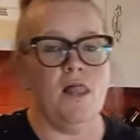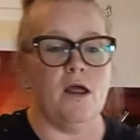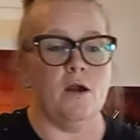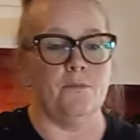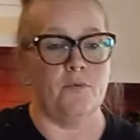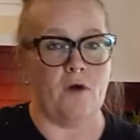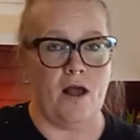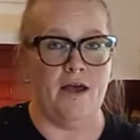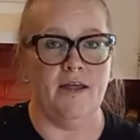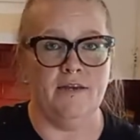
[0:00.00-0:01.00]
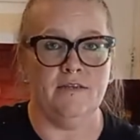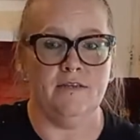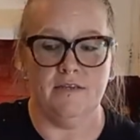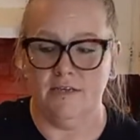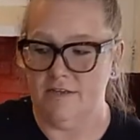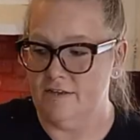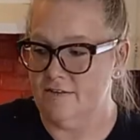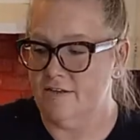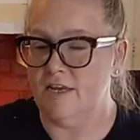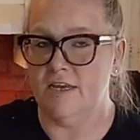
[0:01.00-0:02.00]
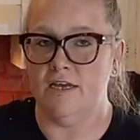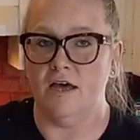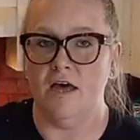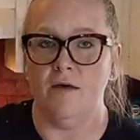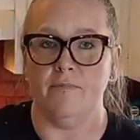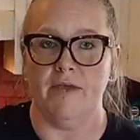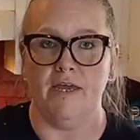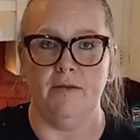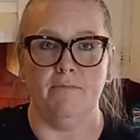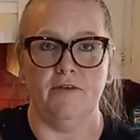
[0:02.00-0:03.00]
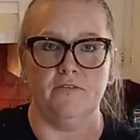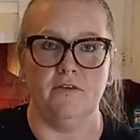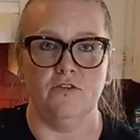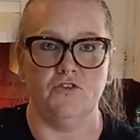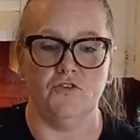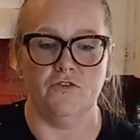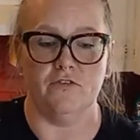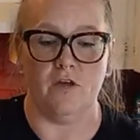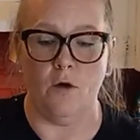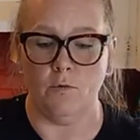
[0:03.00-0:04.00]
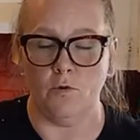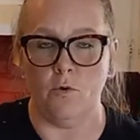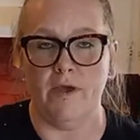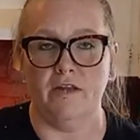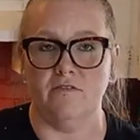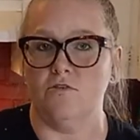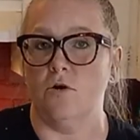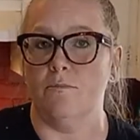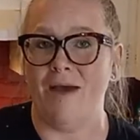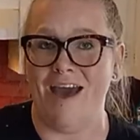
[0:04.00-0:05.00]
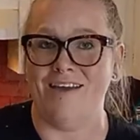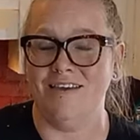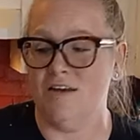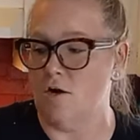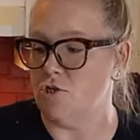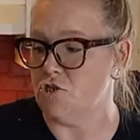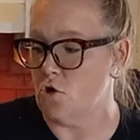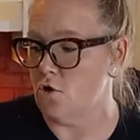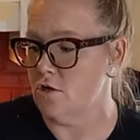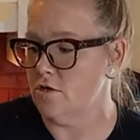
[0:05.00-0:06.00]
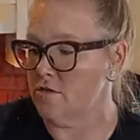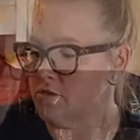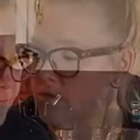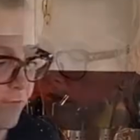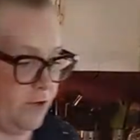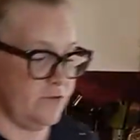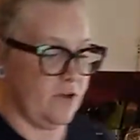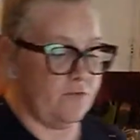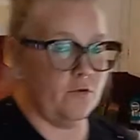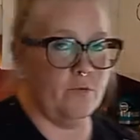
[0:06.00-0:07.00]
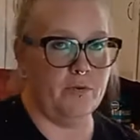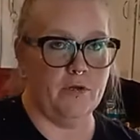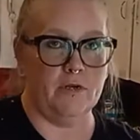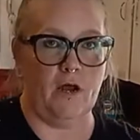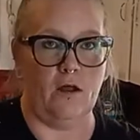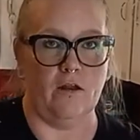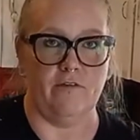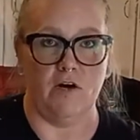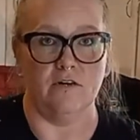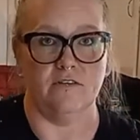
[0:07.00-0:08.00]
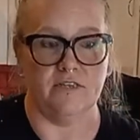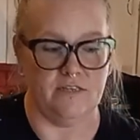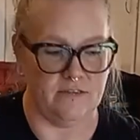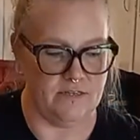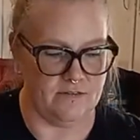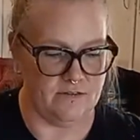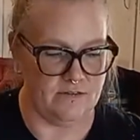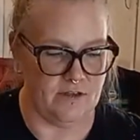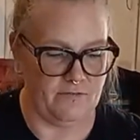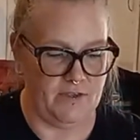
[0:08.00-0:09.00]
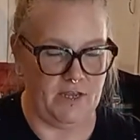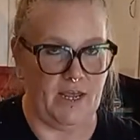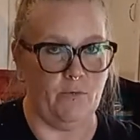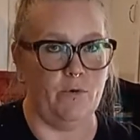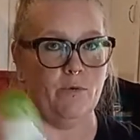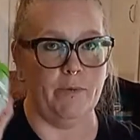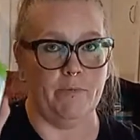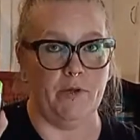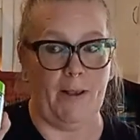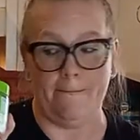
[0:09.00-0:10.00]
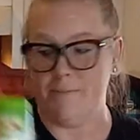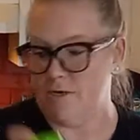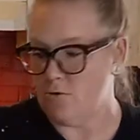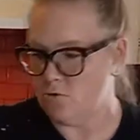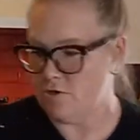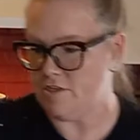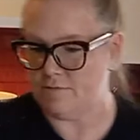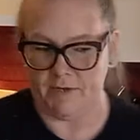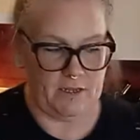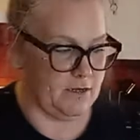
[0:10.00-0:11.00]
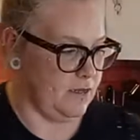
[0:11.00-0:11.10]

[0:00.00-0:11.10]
our brine is heating up and melting the sugar and salt, we're going to go ahead and start packing our jars. First off, we're going to put all of our seasonings and stuff in, and we will be putting pickle crisp in.